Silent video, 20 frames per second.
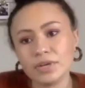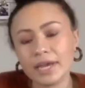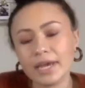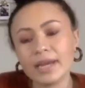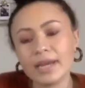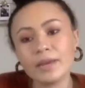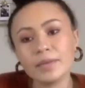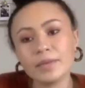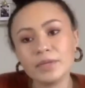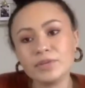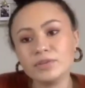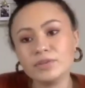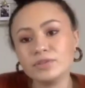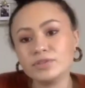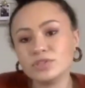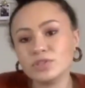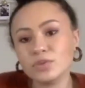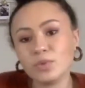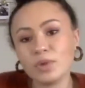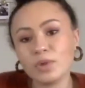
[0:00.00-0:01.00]
And I think you
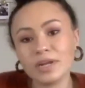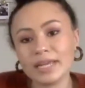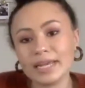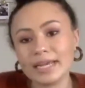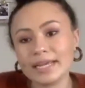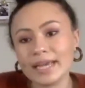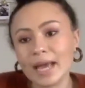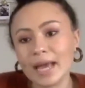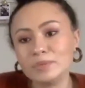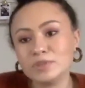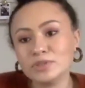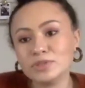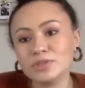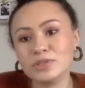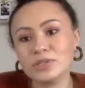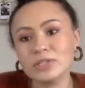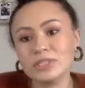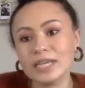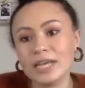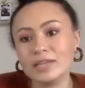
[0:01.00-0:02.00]
still want to like capture
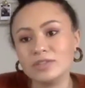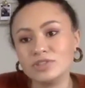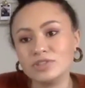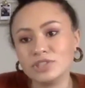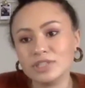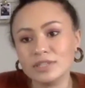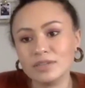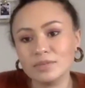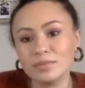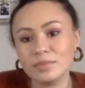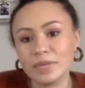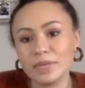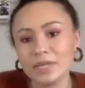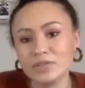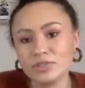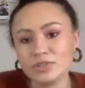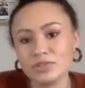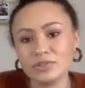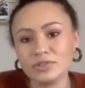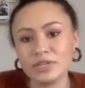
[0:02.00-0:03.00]
their attention and make
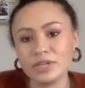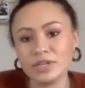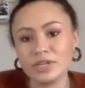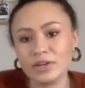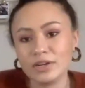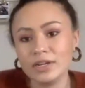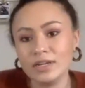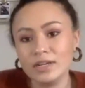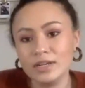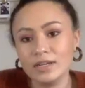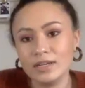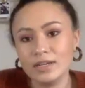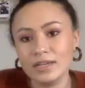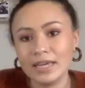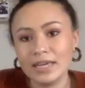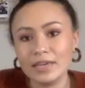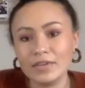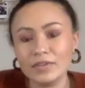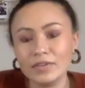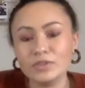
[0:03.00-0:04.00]
sure they're
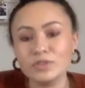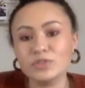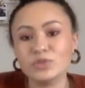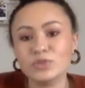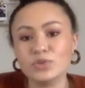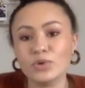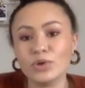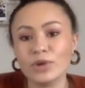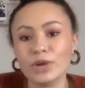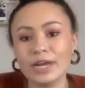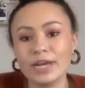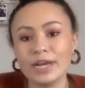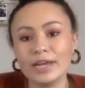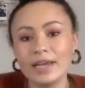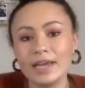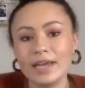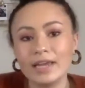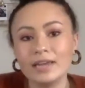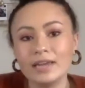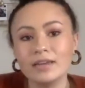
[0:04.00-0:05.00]
in the story,
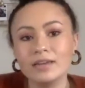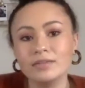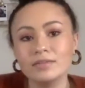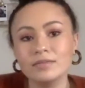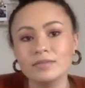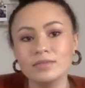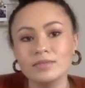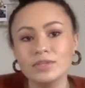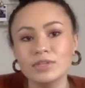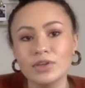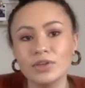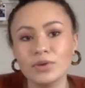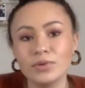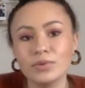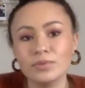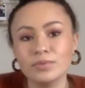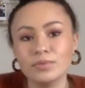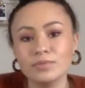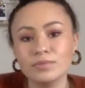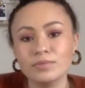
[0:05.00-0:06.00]
and, you know,
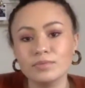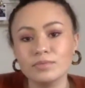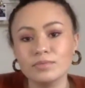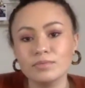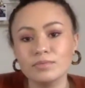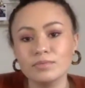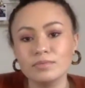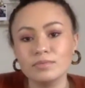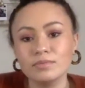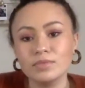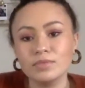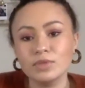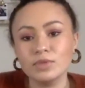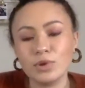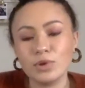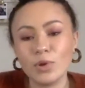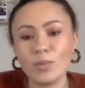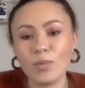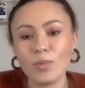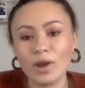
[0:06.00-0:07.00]
you
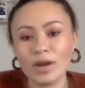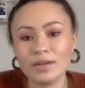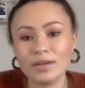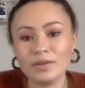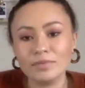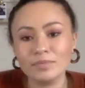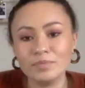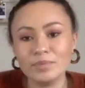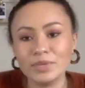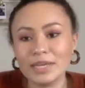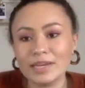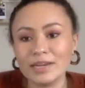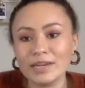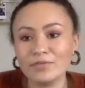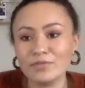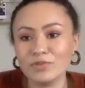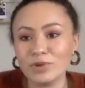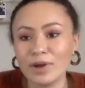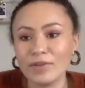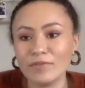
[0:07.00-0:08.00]
don't want to be in
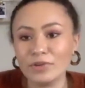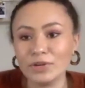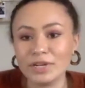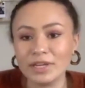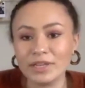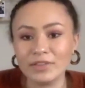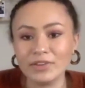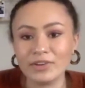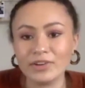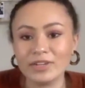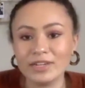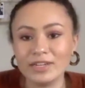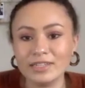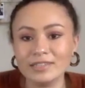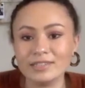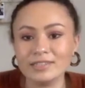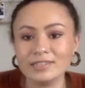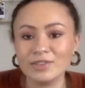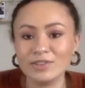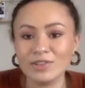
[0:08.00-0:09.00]
it forever either, because
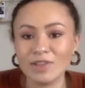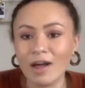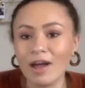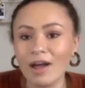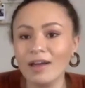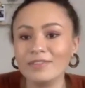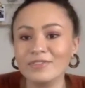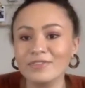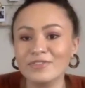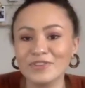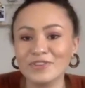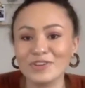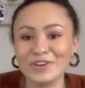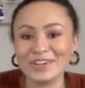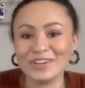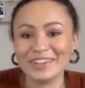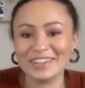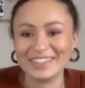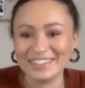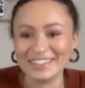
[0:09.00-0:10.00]
it's a lot for
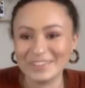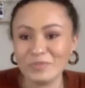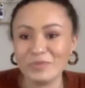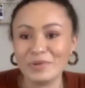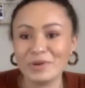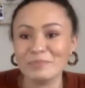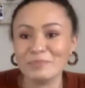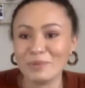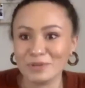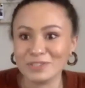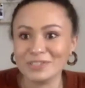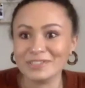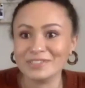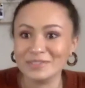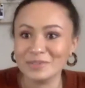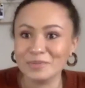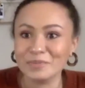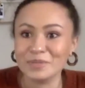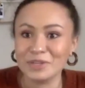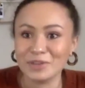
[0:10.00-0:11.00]
one person
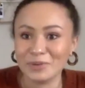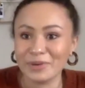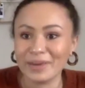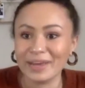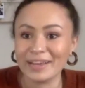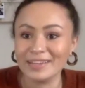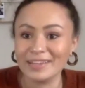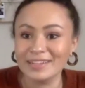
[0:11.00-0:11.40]
to be doing.